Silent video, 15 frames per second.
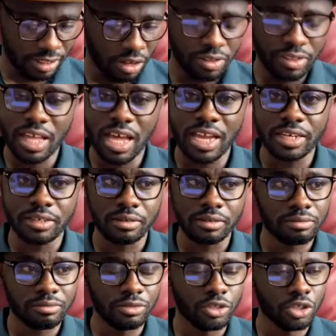not that
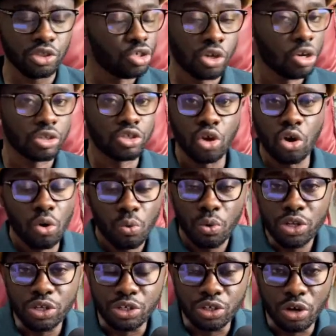you don't know
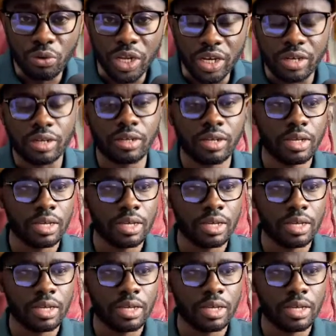what you're doing,